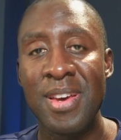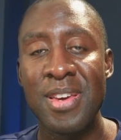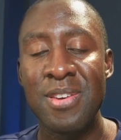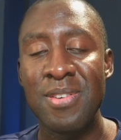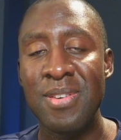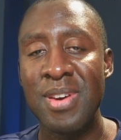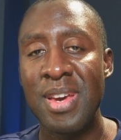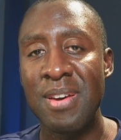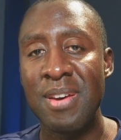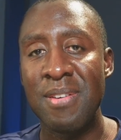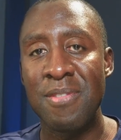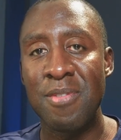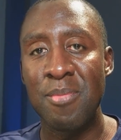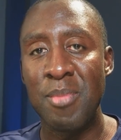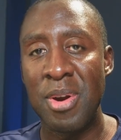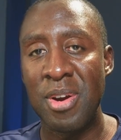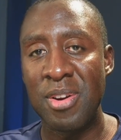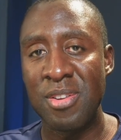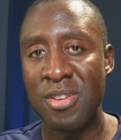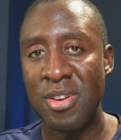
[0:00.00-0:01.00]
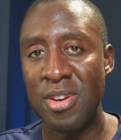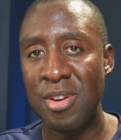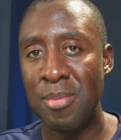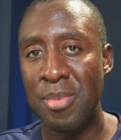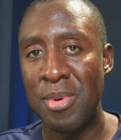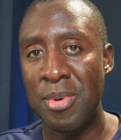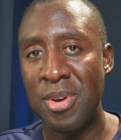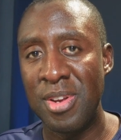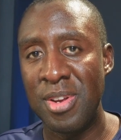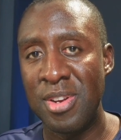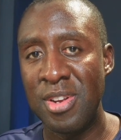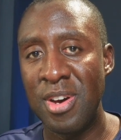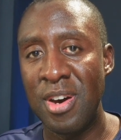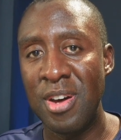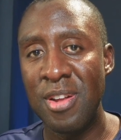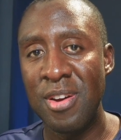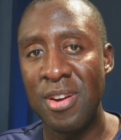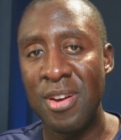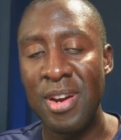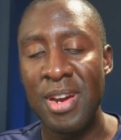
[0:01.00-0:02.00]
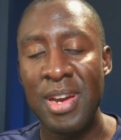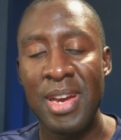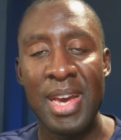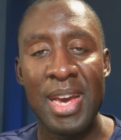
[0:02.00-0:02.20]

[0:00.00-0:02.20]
you give Mark Zuckerberg $1